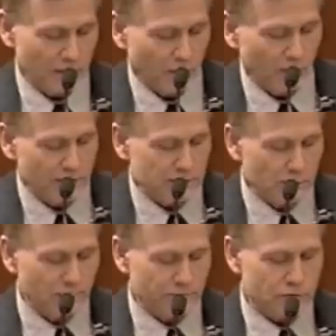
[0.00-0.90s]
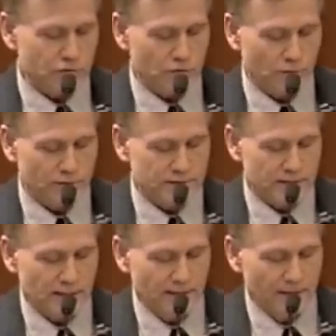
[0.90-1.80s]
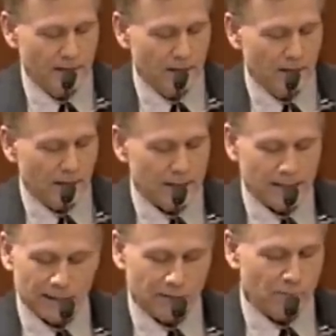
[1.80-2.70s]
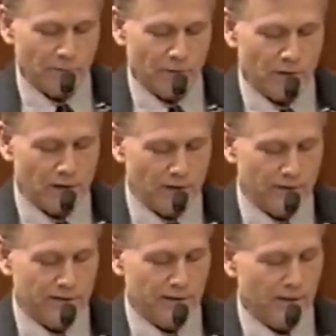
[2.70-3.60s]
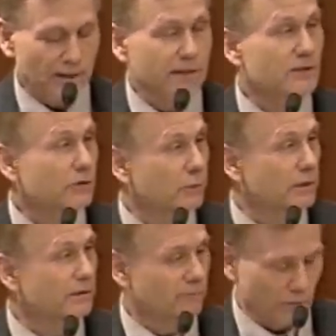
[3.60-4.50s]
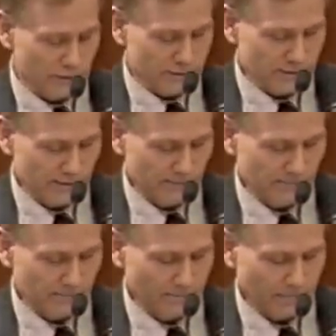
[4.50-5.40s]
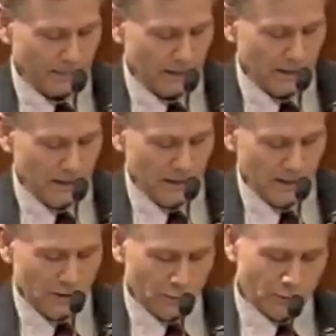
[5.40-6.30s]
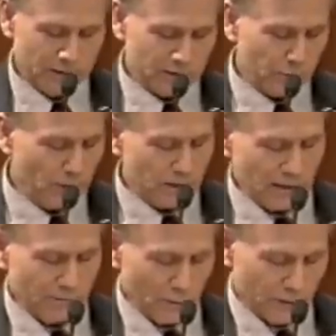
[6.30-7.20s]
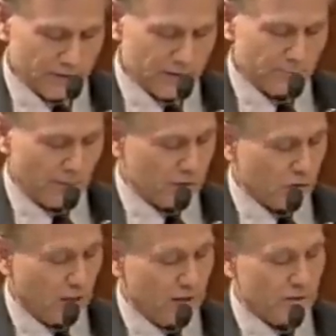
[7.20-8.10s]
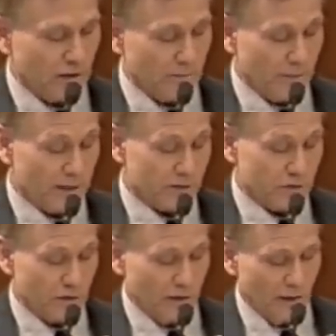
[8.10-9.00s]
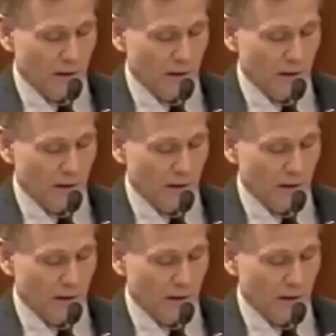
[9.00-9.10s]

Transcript: in all his quiver's choice an arrow for the heart like a sweet voice. We can sweeten our voices by changing our pitch,